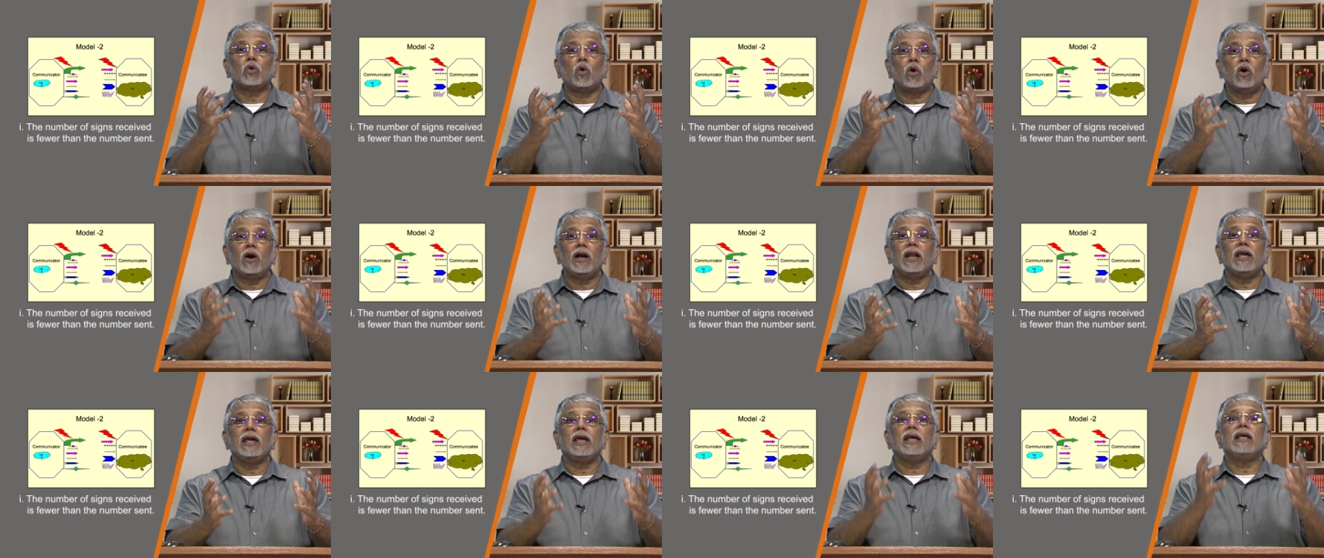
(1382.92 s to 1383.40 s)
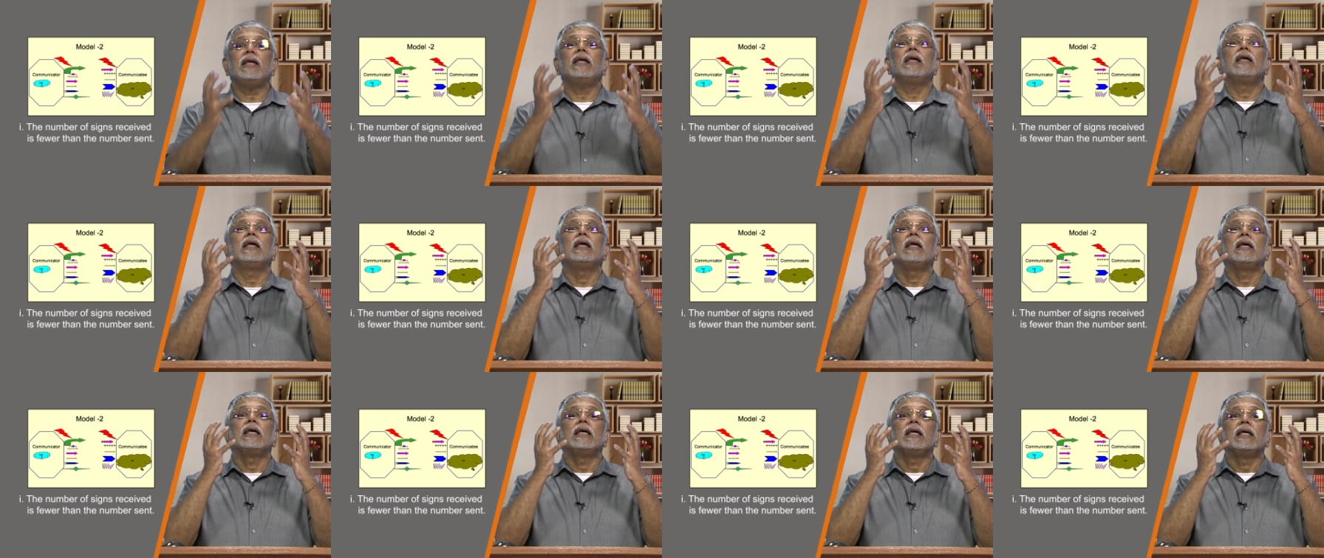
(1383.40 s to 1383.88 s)
only
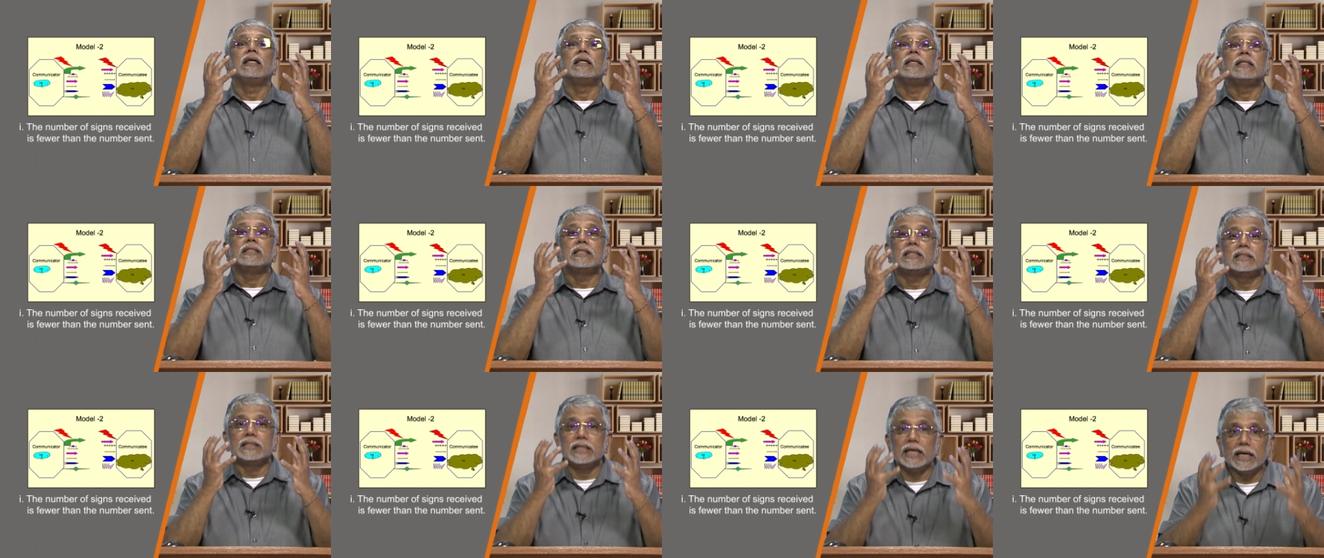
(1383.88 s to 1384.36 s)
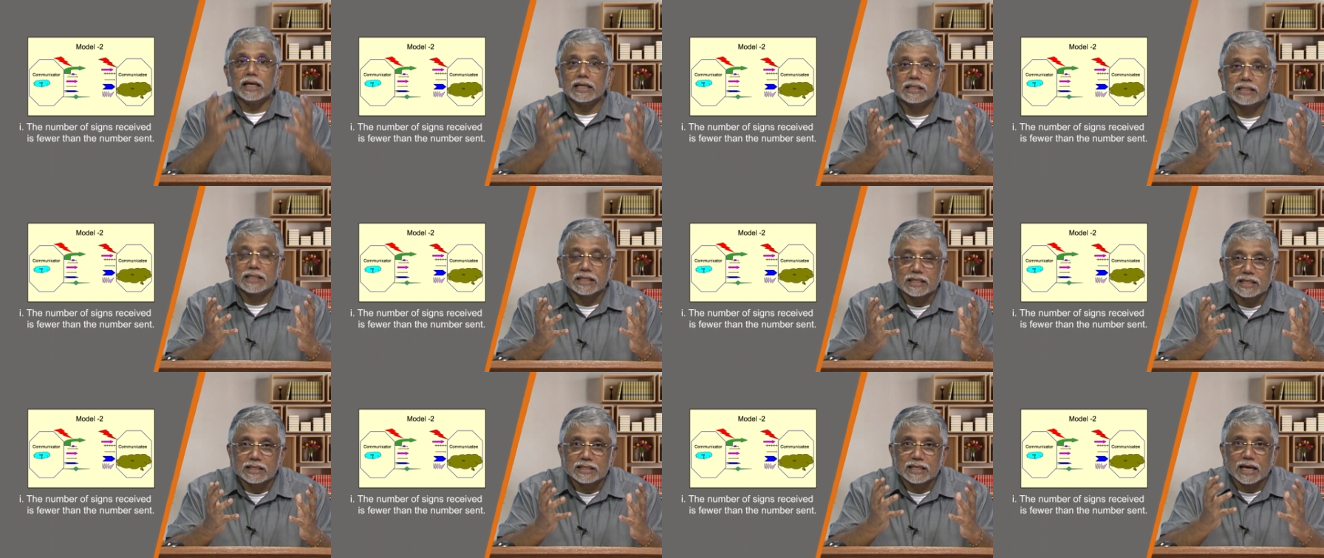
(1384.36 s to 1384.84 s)
six
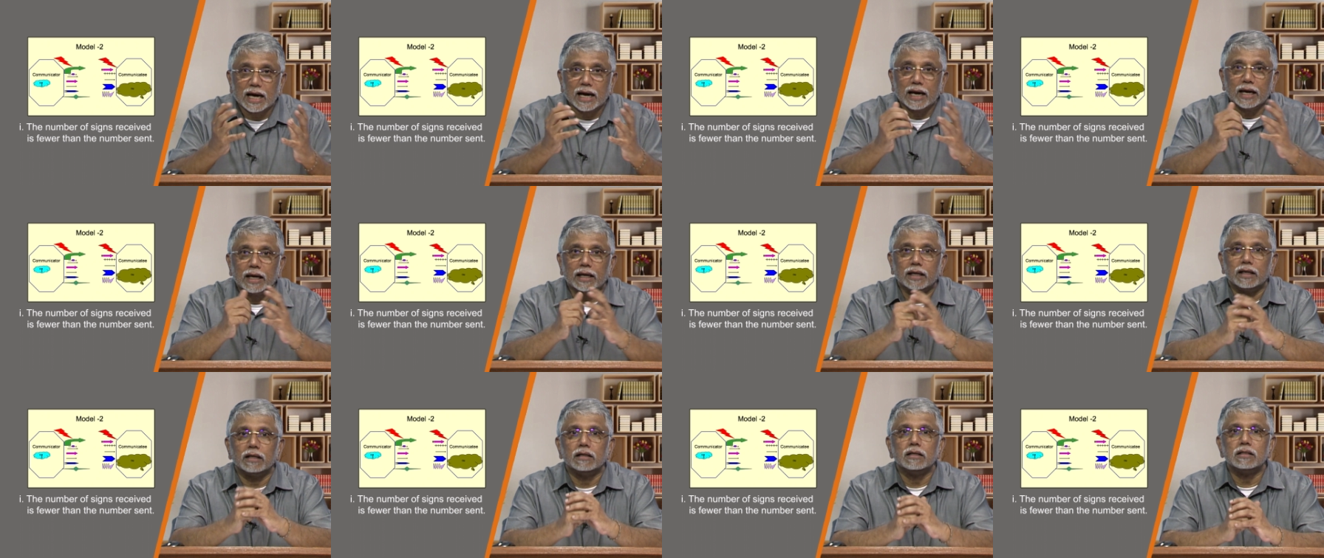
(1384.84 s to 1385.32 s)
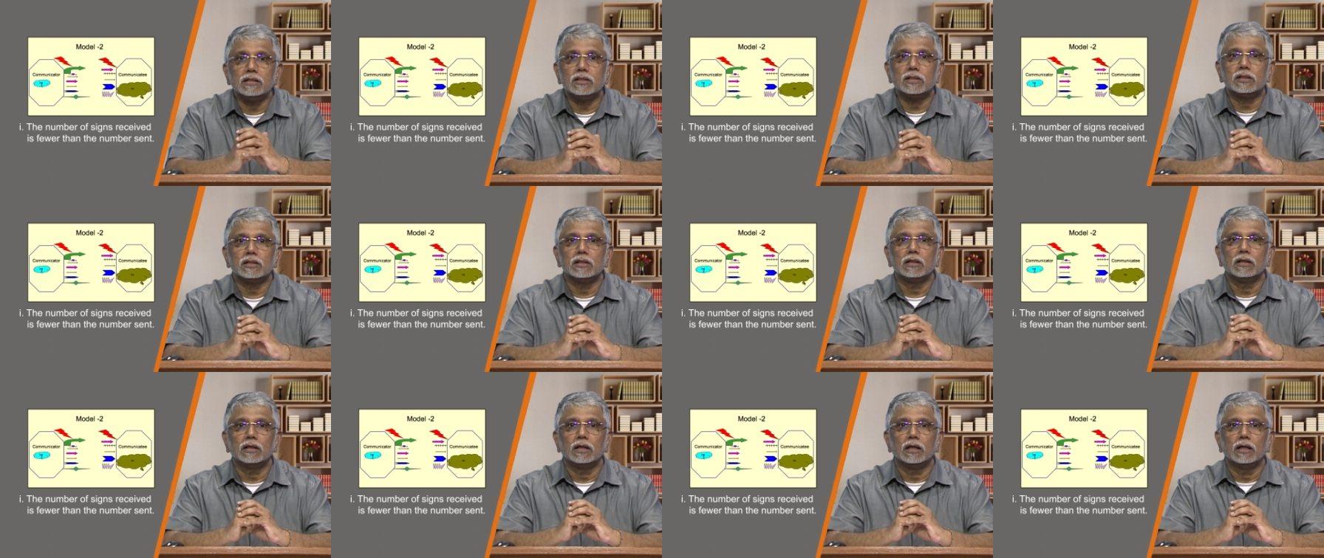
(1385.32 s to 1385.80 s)

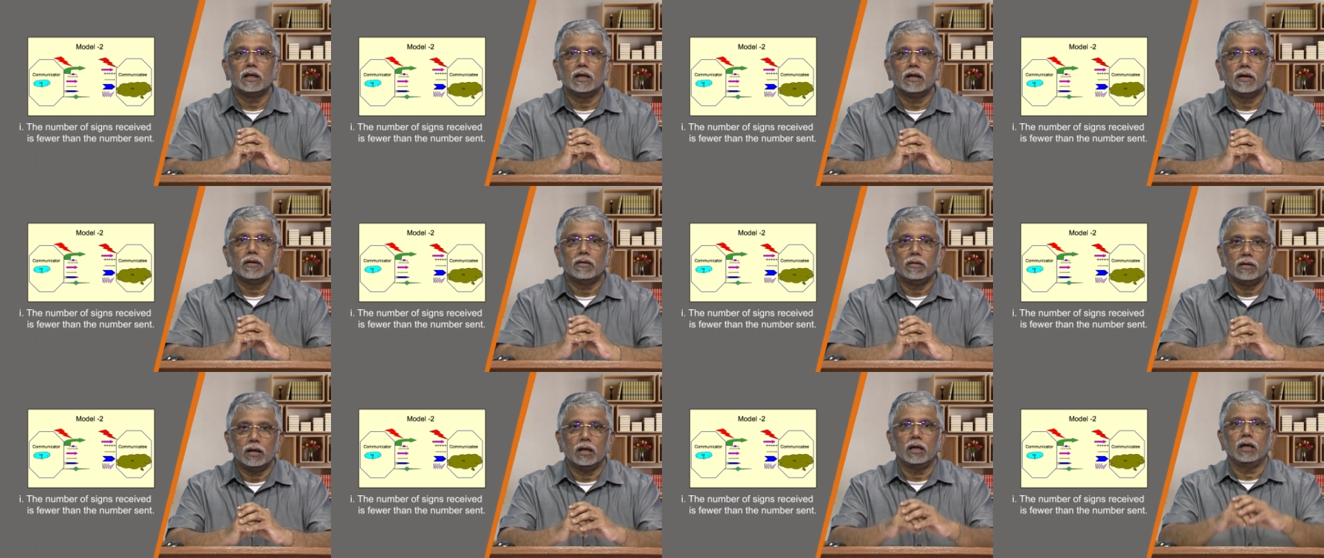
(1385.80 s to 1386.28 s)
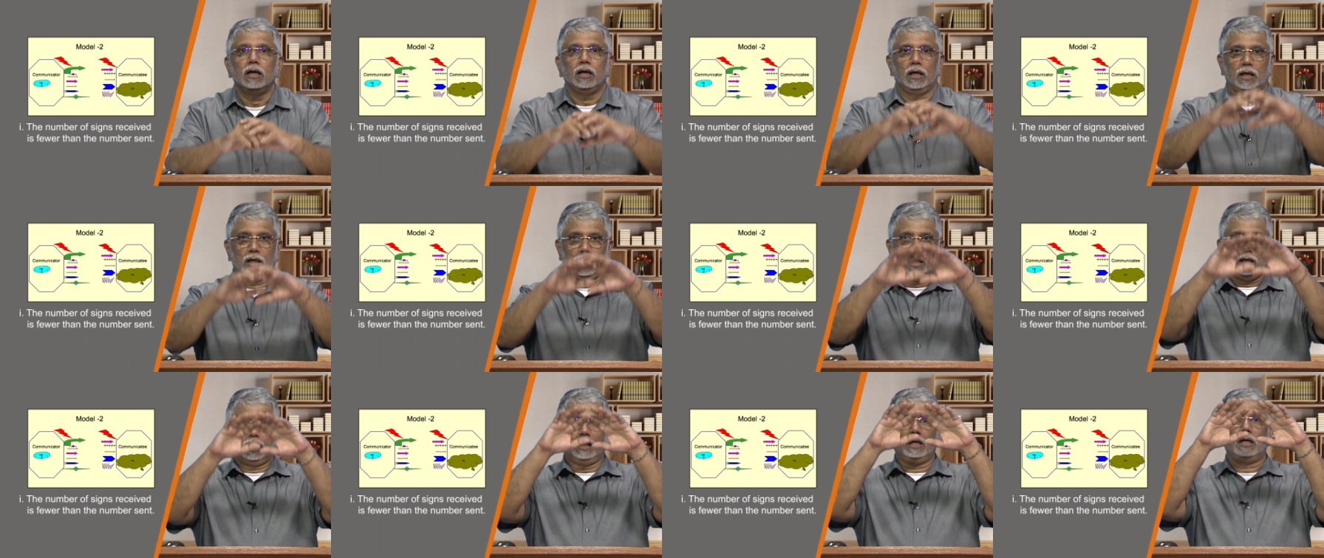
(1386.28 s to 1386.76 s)
signs,
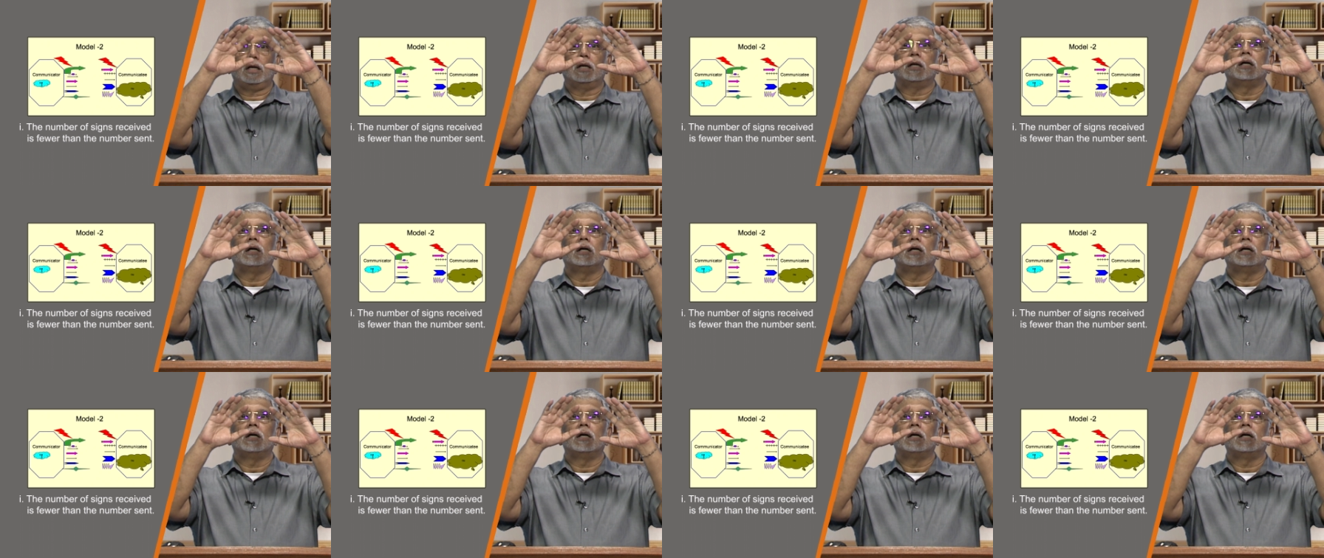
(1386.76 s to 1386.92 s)
her